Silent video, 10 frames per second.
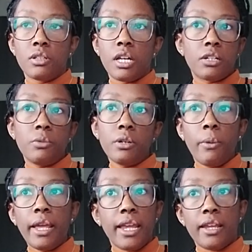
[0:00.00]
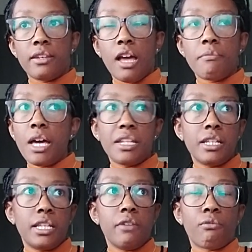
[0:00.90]
I don't want to wait. I'm not in
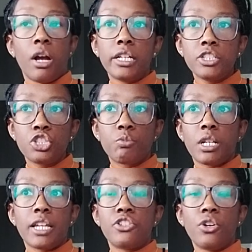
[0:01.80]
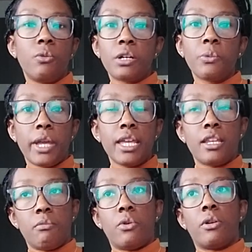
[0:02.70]
any rush, but I don't want to wait
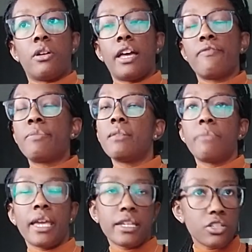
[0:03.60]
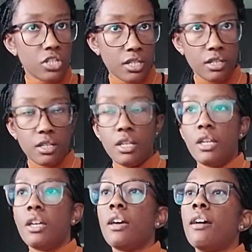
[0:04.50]
anymore. I've been patient.
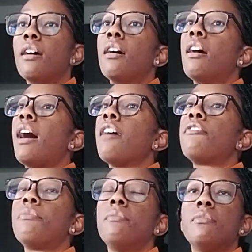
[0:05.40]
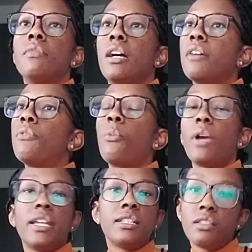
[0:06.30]
I've
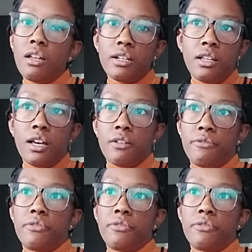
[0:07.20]
waited long enough.